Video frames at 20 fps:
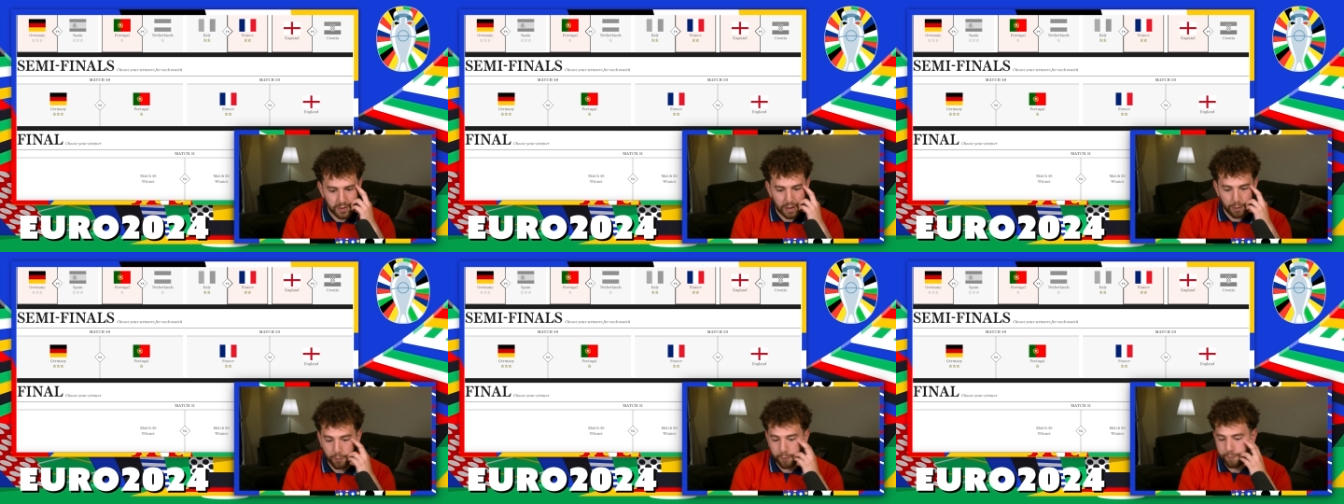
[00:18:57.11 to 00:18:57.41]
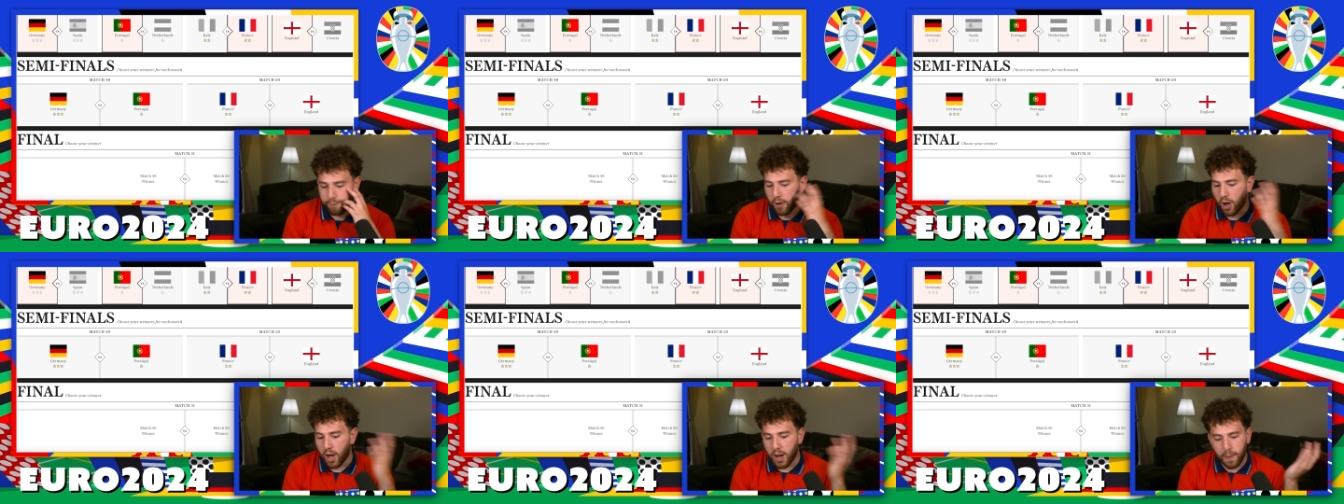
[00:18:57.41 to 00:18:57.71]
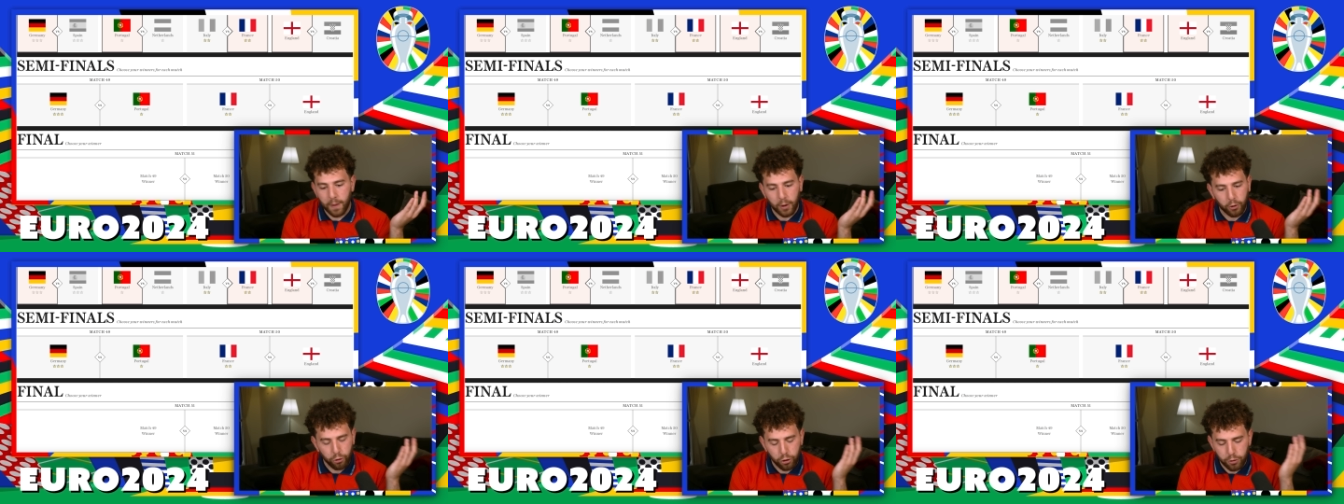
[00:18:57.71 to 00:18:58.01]
They were fine
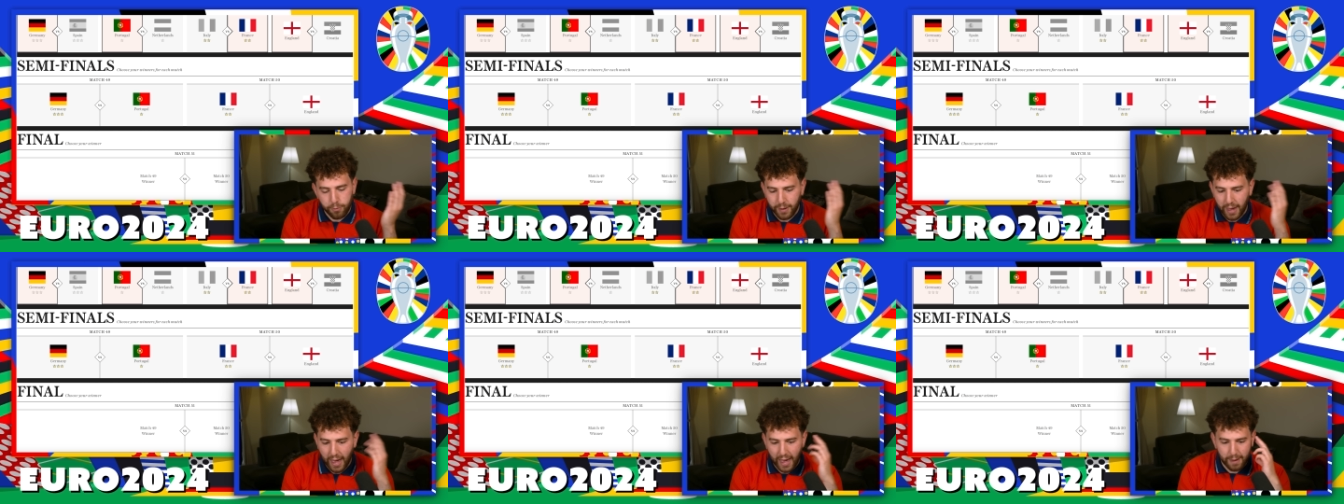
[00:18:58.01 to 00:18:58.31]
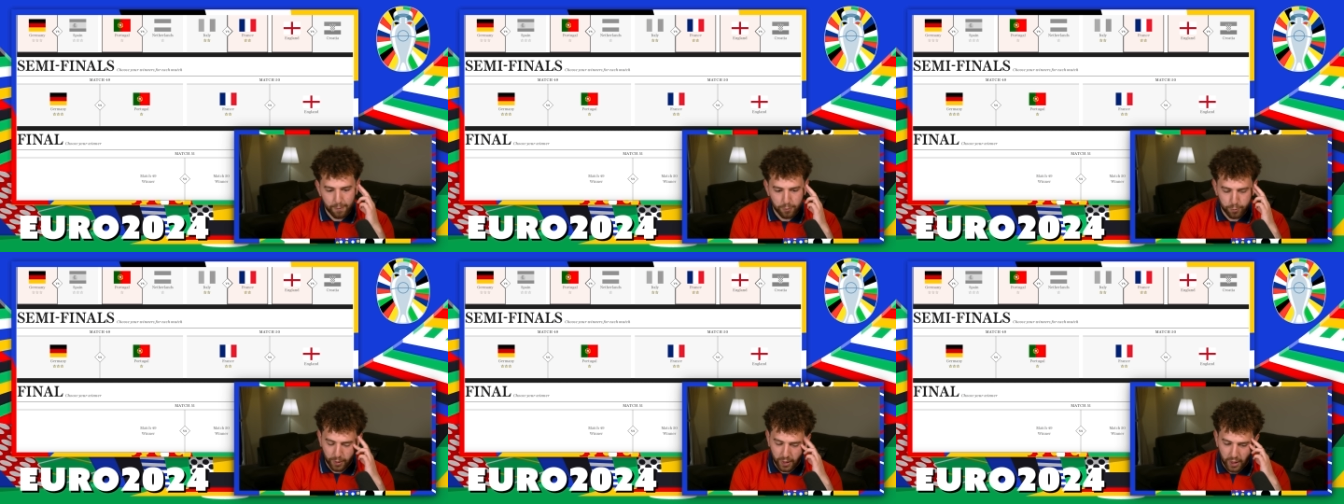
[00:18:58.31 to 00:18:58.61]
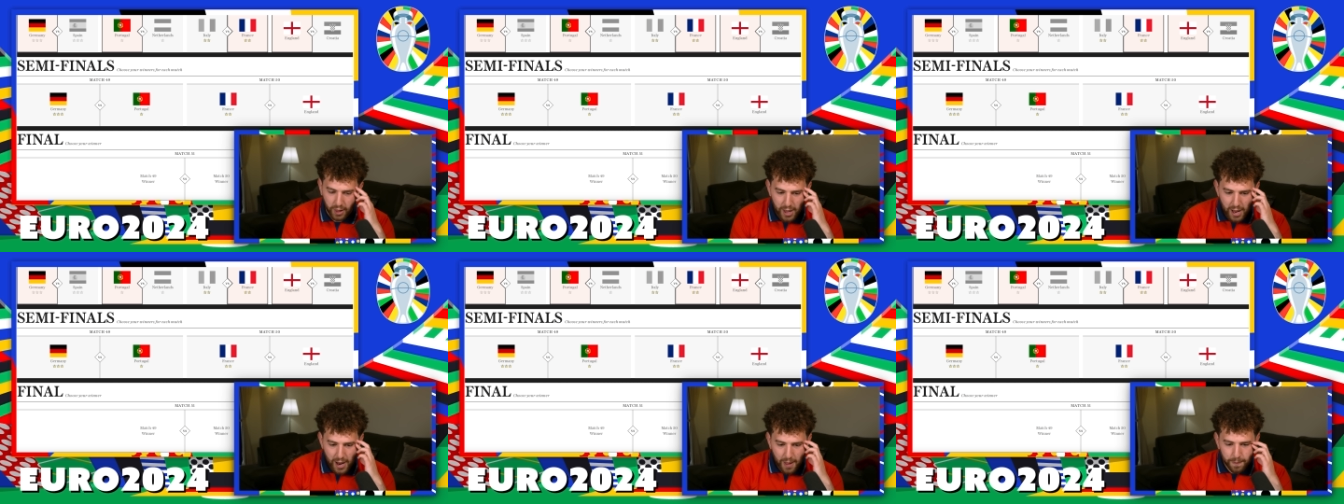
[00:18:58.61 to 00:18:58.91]
in the group games,
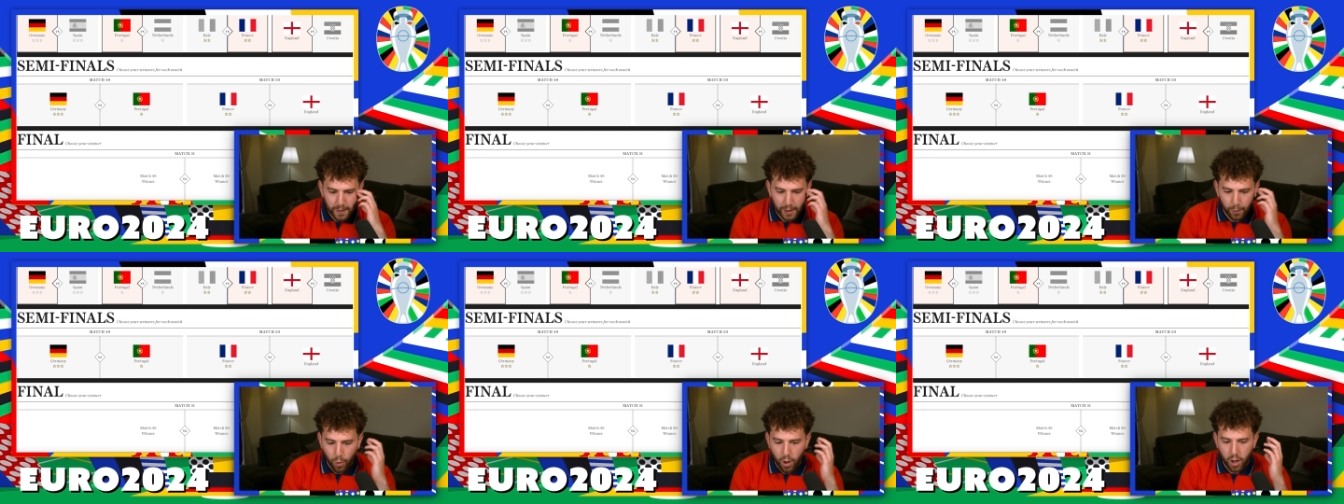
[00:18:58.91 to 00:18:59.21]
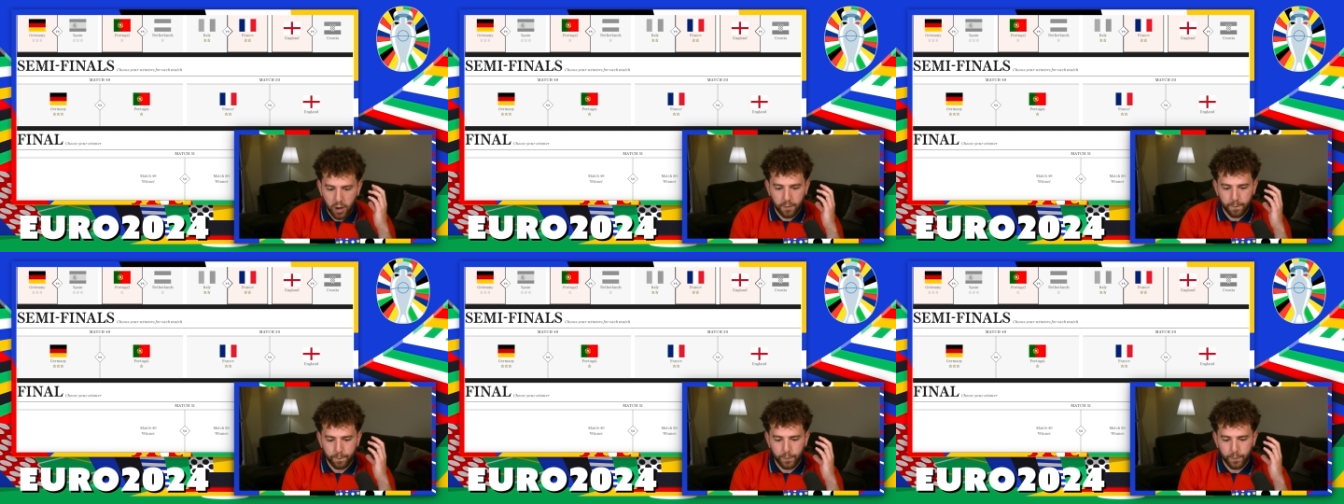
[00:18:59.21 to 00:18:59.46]
but they weren't...